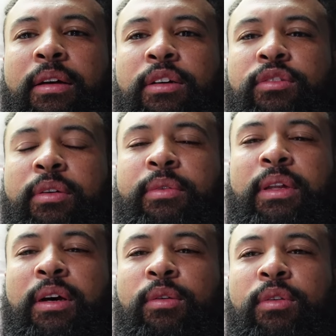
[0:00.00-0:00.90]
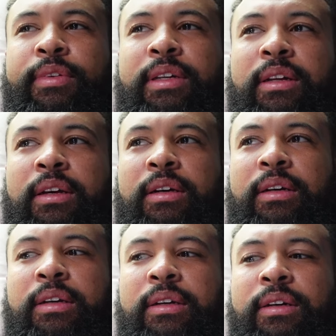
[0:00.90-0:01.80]
I travel the whole of India
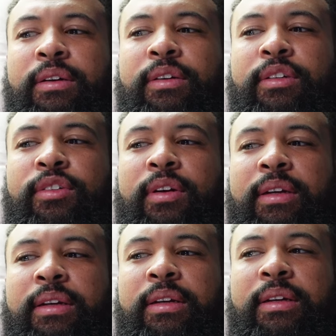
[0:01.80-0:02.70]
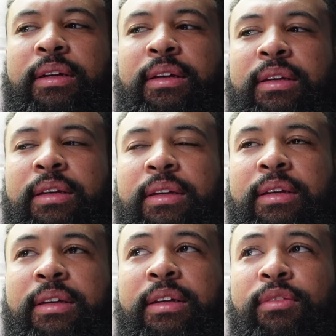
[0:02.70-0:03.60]
on a train.
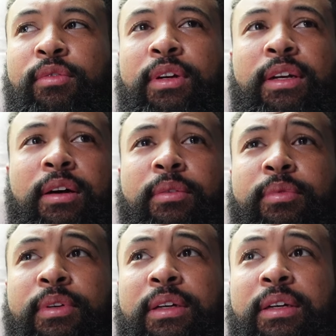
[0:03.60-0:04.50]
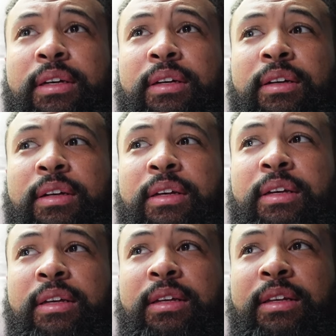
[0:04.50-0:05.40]
Really comfy.
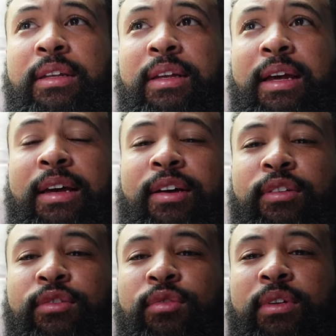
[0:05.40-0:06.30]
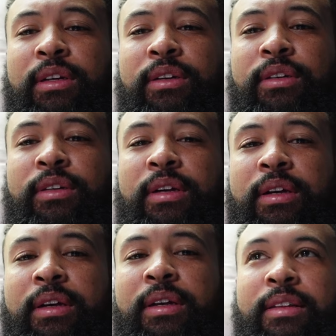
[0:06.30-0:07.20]
Aircon's really good.
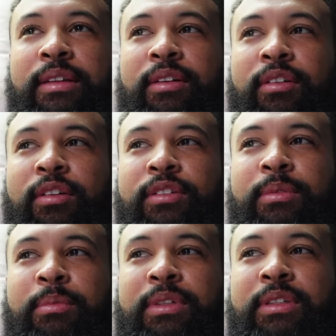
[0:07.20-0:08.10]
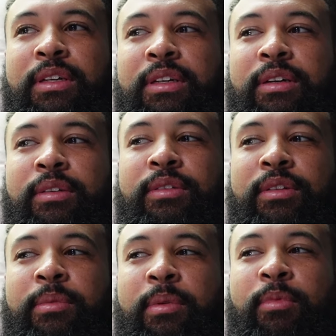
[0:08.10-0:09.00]
There are some mosquitoes
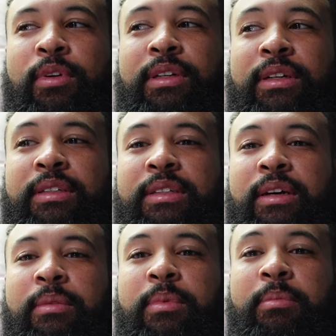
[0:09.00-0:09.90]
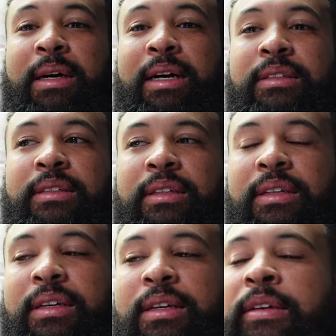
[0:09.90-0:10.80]
that have been winding us up, but
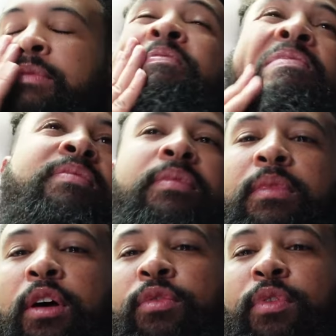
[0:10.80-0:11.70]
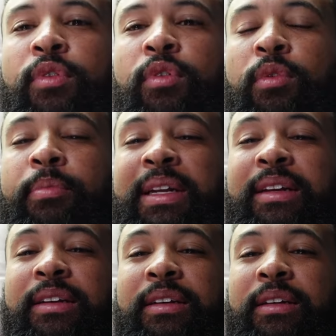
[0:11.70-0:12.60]
overall we've been
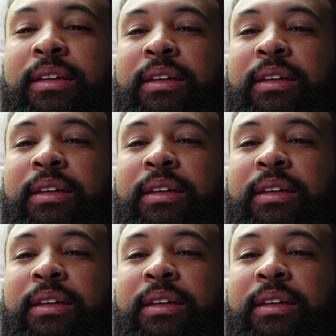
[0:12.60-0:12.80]
in a...